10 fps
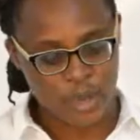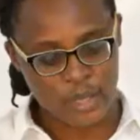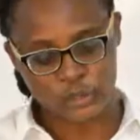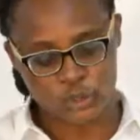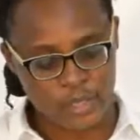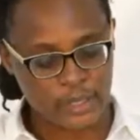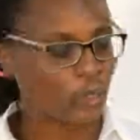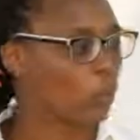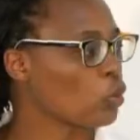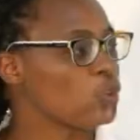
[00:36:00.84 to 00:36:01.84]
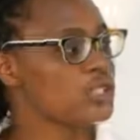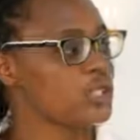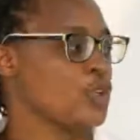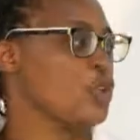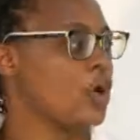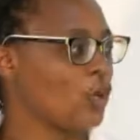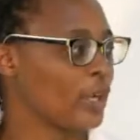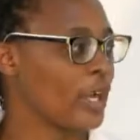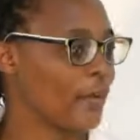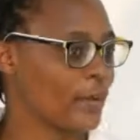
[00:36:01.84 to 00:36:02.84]
you are so engrossed in your
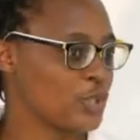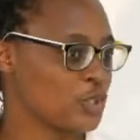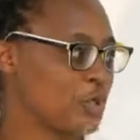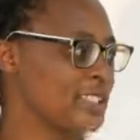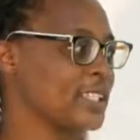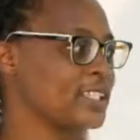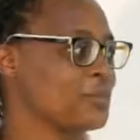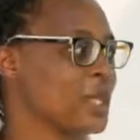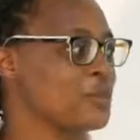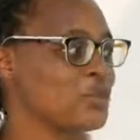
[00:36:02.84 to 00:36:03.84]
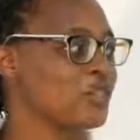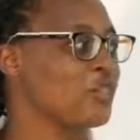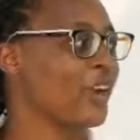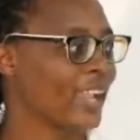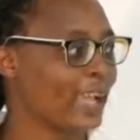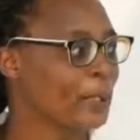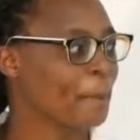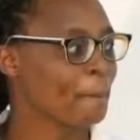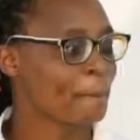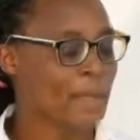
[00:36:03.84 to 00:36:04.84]
own career space that sometimes you
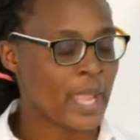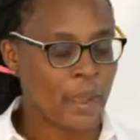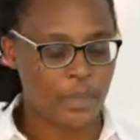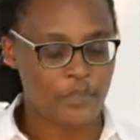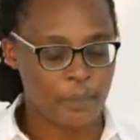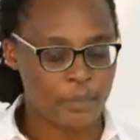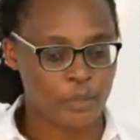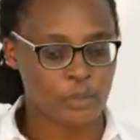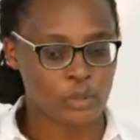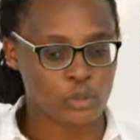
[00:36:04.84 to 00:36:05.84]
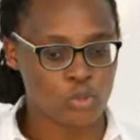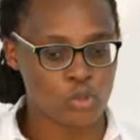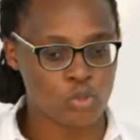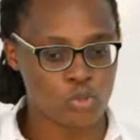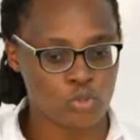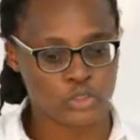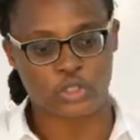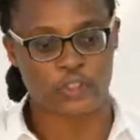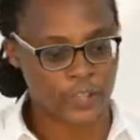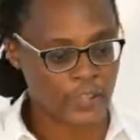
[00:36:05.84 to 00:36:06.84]
forget about the people who
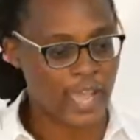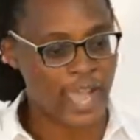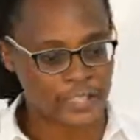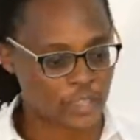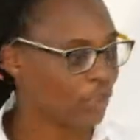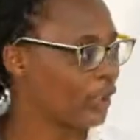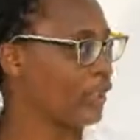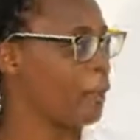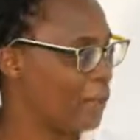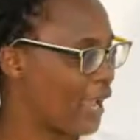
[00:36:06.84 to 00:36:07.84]
sort of the cardinal and the